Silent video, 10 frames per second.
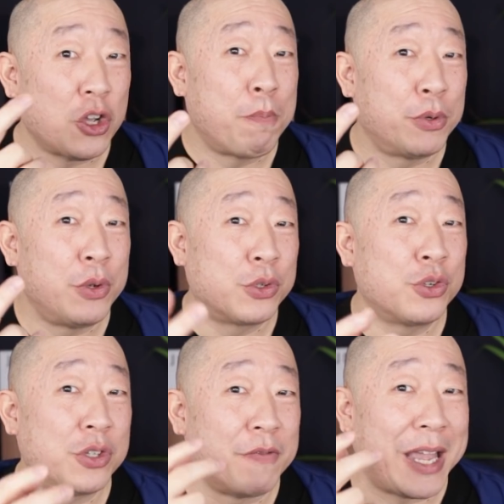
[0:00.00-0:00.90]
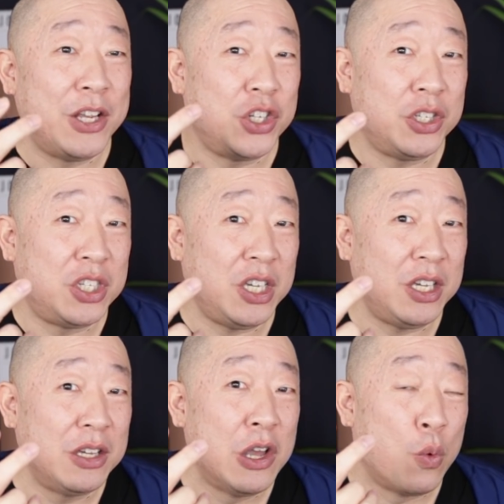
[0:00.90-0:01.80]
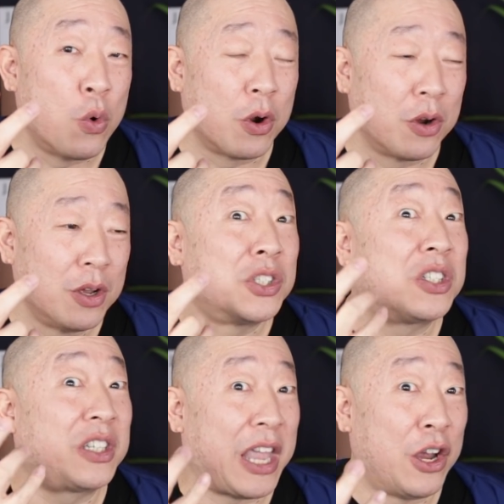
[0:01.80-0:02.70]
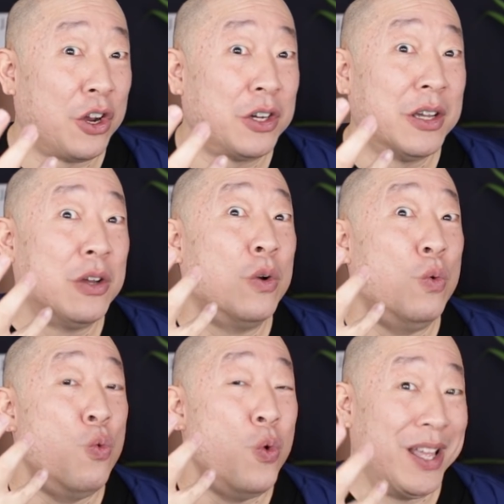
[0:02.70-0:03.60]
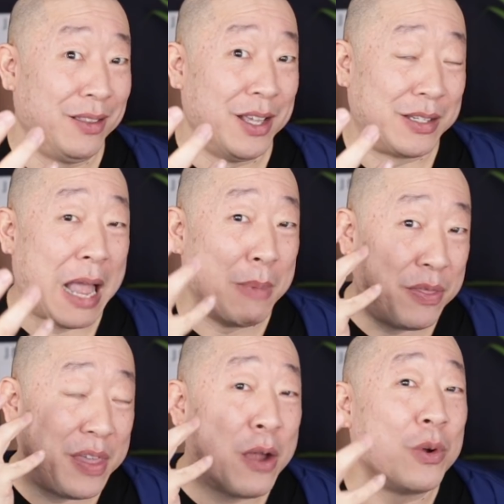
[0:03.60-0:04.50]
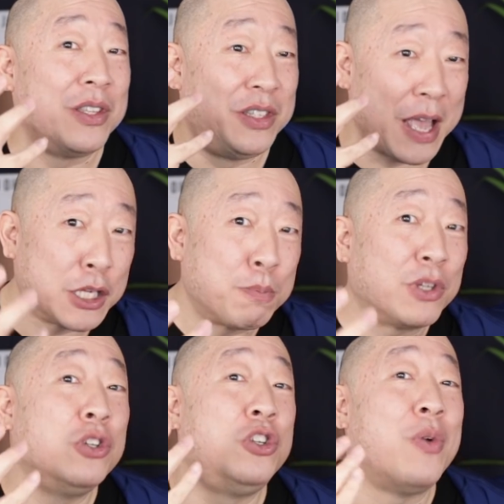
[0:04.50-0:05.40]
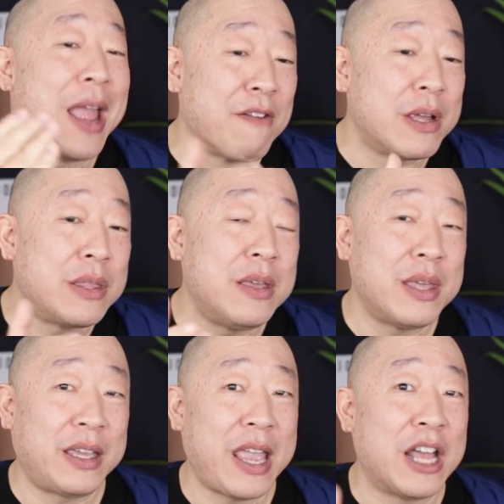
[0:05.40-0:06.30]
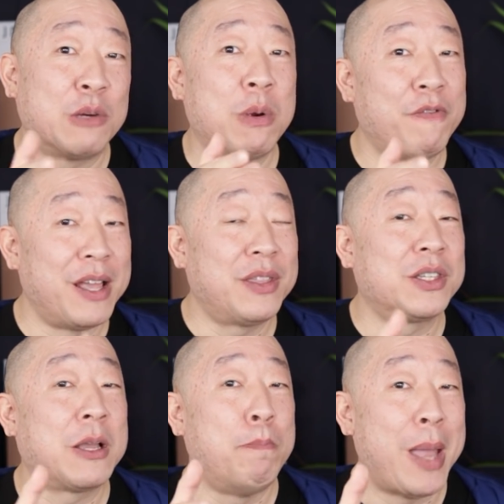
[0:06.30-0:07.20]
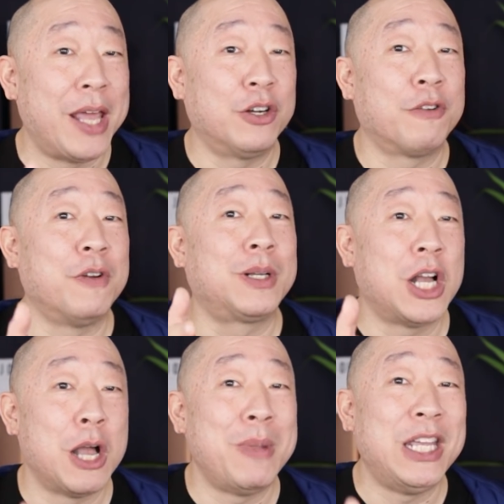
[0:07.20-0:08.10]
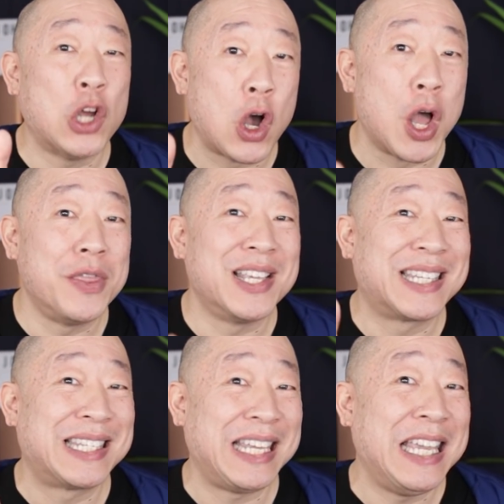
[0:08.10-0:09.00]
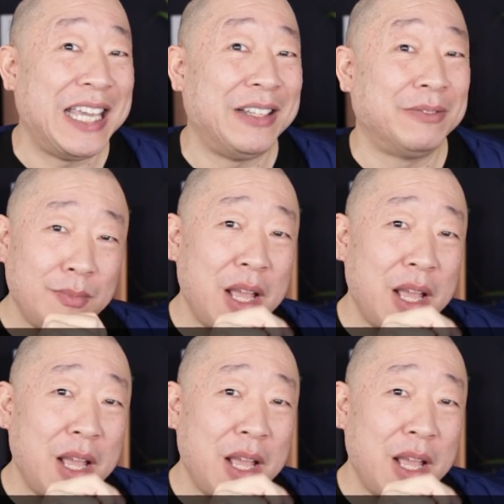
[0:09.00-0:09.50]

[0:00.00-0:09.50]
show producers of AGT were scared witless. I mean, they were desperate to do everything they can to prevent this competitor from coming on the scene.